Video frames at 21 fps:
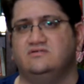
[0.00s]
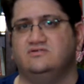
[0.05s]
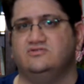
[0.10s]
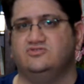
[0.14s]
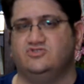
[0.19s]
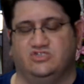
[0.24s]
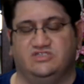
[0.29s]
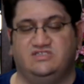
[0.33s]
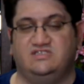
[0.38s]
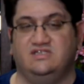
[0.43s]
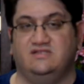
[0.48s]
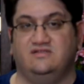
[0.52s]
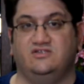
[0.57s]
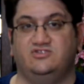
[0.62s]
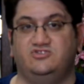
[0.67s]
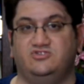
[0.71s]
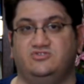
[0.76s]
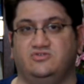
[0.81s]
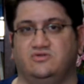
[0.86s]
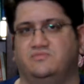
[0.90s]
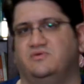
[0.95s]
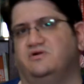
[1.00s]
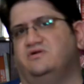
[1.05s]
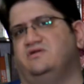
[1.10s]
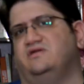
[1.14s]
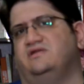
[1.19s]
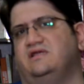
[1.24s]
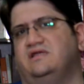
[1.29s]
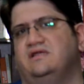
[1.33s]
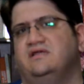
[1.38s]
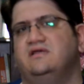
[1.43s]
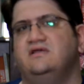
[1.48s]
just in digital marketing.
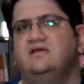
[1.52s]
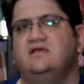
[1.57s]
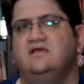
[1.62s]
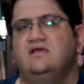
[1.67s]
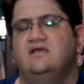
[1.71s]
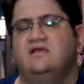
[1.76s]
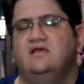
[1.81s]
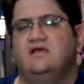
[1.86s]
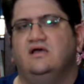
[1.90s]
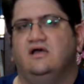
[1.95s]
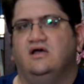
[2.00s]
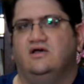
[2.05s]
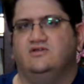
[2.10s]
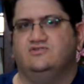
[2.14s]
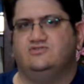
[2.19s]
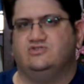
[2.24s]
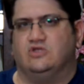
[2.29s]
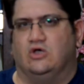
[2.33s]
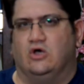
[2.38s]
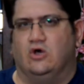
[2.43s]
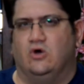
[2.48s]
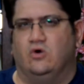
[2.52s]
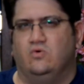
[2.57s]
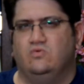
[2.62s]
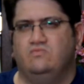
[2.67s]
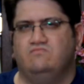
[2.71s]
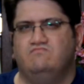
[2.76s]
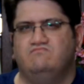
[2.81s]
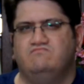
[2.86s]
So